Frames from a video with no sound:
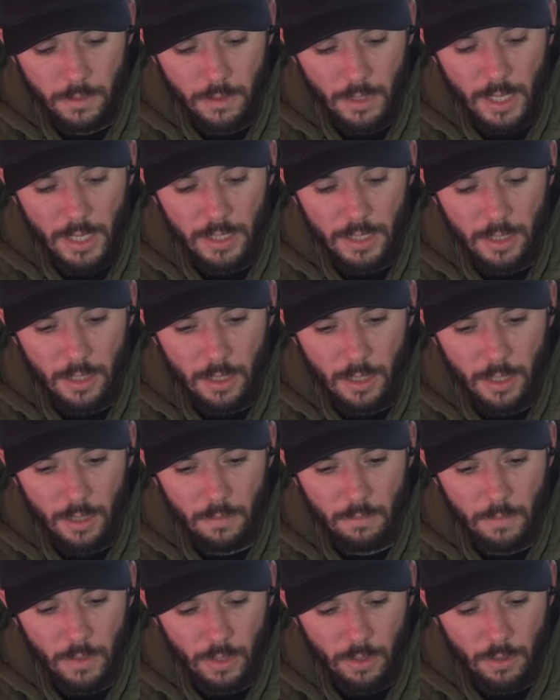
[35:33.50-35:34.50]
So that is
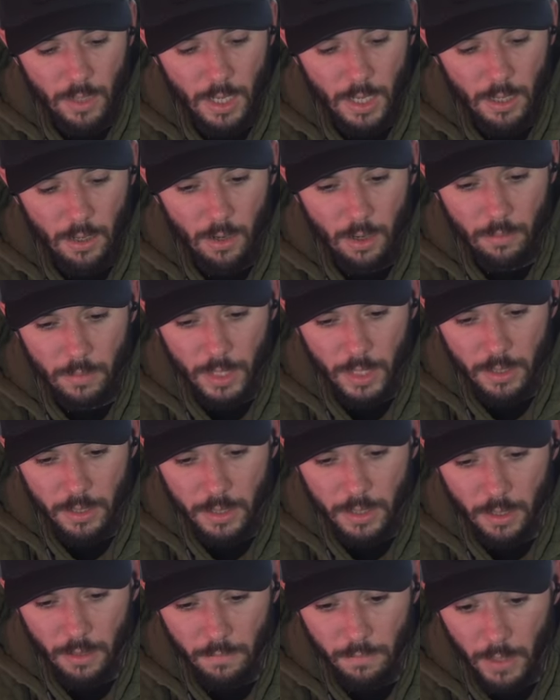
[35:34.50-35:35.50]
the the grenade arming
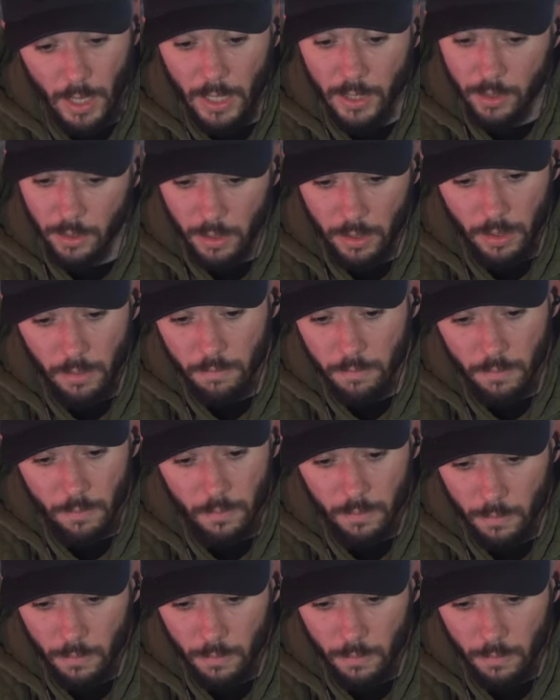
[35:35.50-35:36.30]
itself. And actually, it,